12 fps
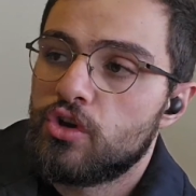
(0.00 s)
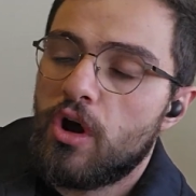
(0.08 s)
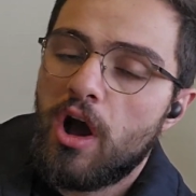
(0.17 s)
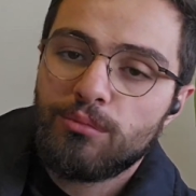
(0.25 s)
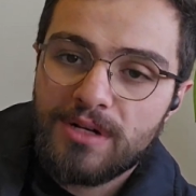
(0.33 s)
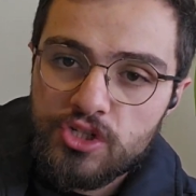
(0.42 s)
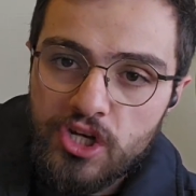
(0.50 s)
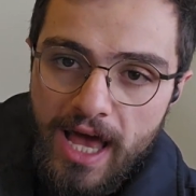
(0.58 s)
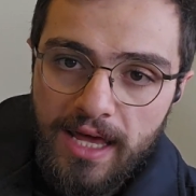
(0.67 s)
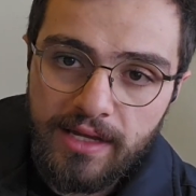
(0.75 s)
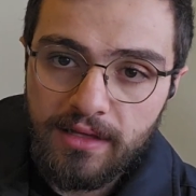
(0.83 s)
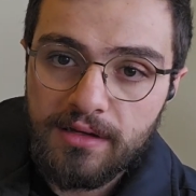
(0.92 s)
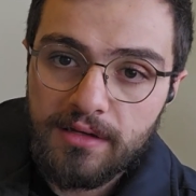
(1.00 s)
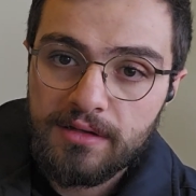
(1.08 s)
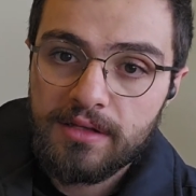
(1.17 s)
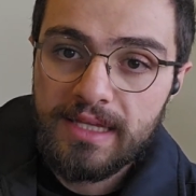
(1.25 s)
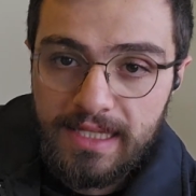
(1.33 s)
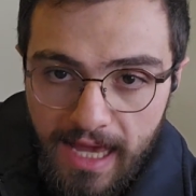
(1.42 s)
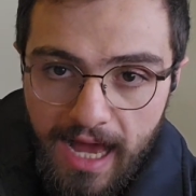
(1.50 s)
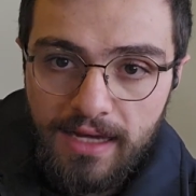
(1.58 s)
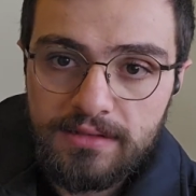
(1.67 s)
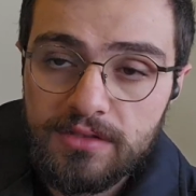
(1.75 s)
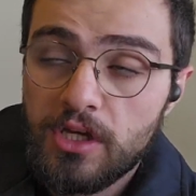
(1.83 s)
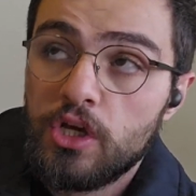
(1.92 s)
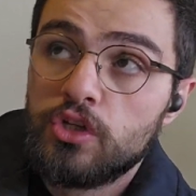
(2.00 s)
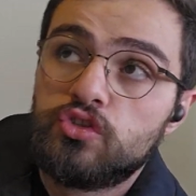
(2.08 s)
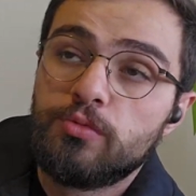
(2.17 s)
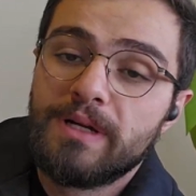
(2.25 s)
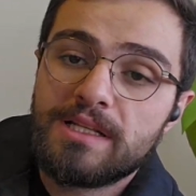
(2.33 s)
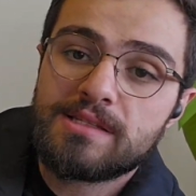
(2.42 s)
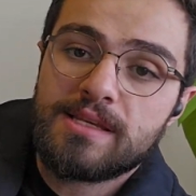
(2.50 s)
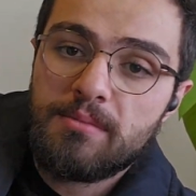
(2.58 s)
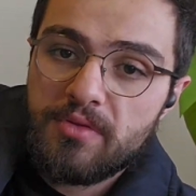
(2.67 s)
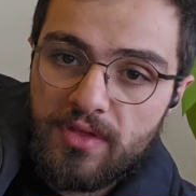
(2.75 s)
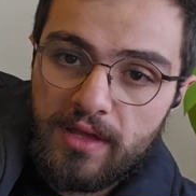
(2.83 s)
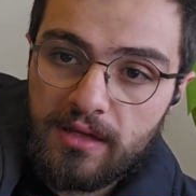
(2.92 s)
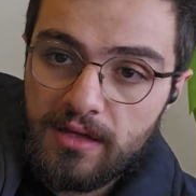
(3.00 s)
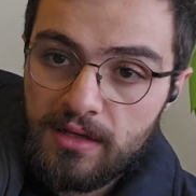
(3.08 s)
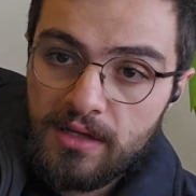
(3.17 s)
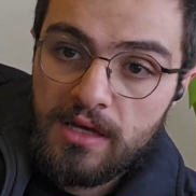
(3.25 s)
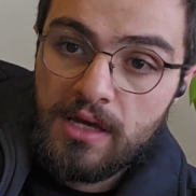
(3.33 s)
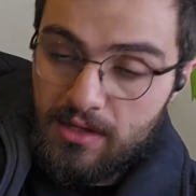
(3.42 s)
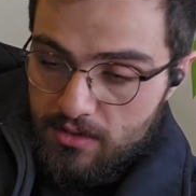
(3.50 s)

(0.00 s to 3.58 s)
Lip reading: you know how much headache he had to build something